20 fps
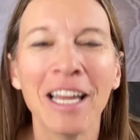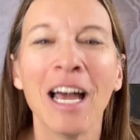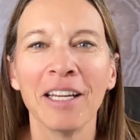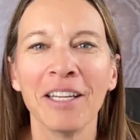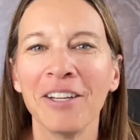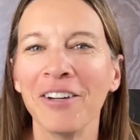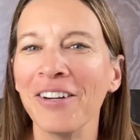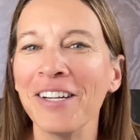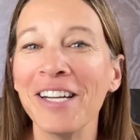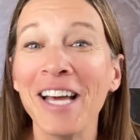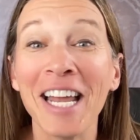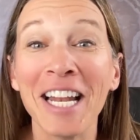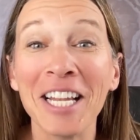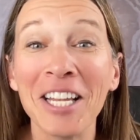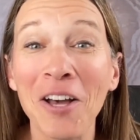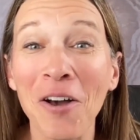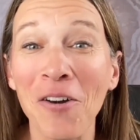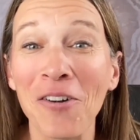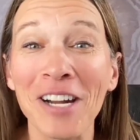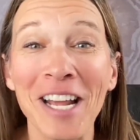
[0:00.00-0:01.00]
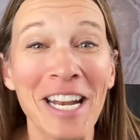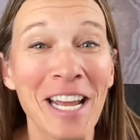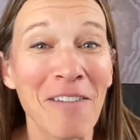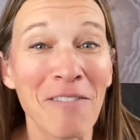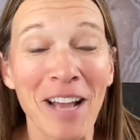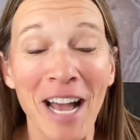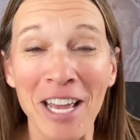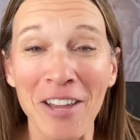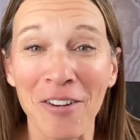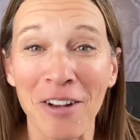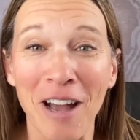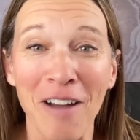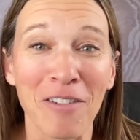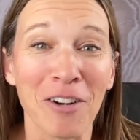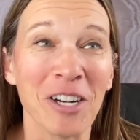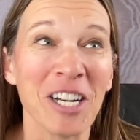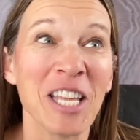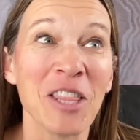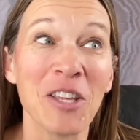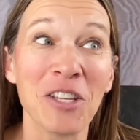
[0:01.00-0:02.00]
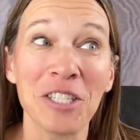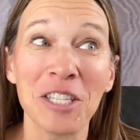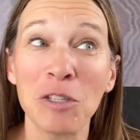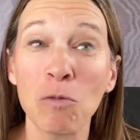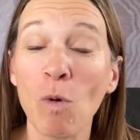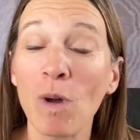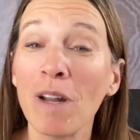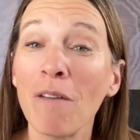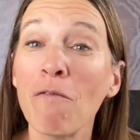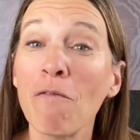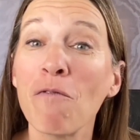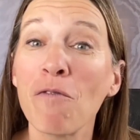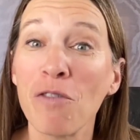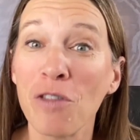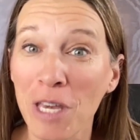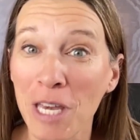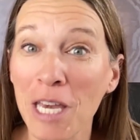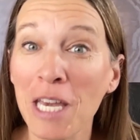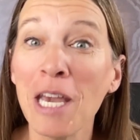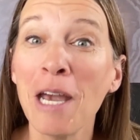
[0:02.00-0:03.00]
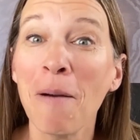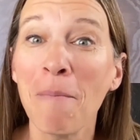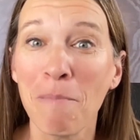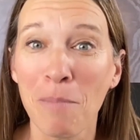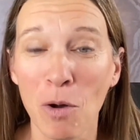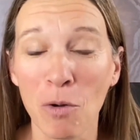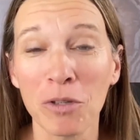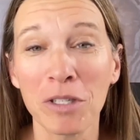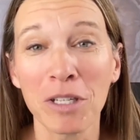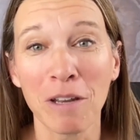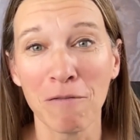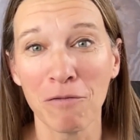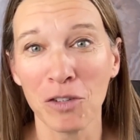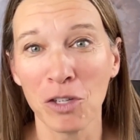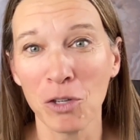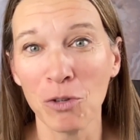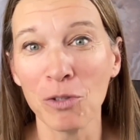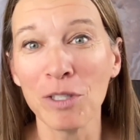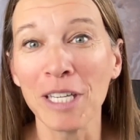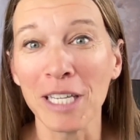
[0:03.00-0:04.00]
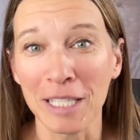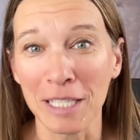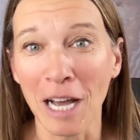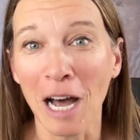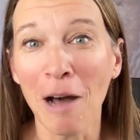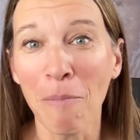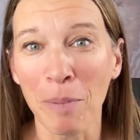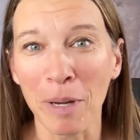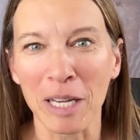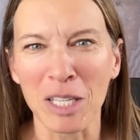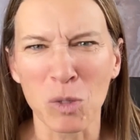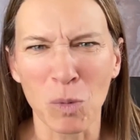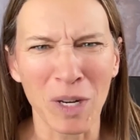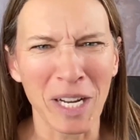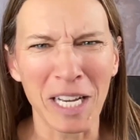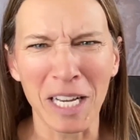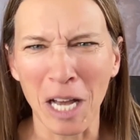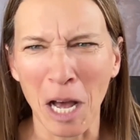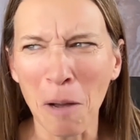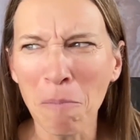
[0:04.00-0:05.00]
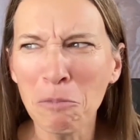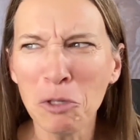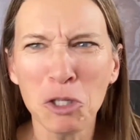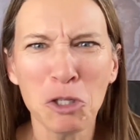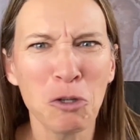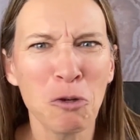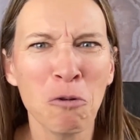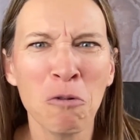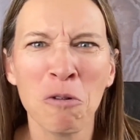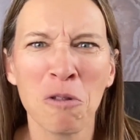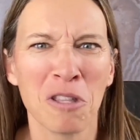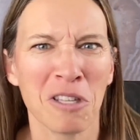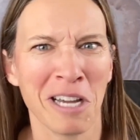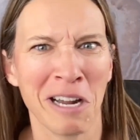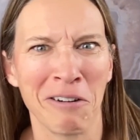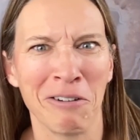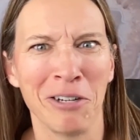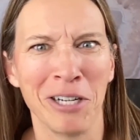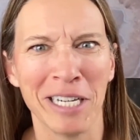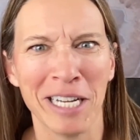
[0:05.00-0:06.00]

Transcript: You're not alone, and I've got you covered. This is one of the most confusing topics when it comes to thyroid